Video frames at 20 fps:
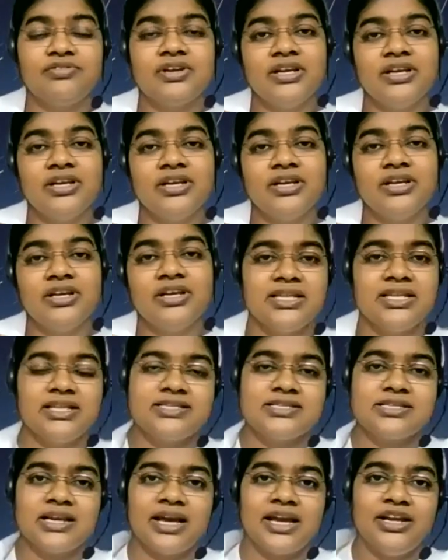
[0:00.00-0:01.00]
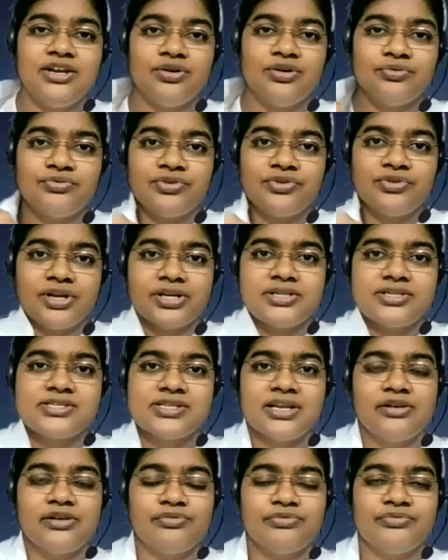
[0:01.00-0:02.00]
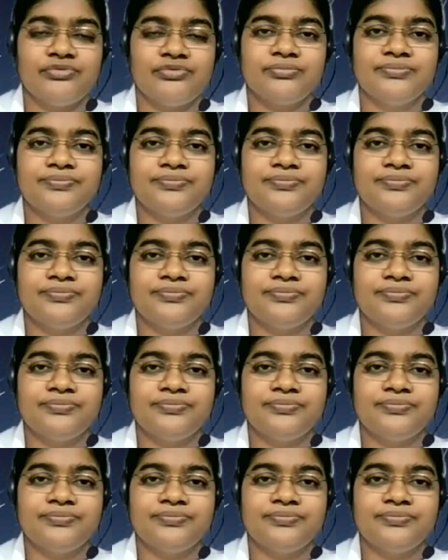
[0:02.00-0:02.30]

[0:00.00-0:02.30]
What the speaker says: Can I see the slide of real self?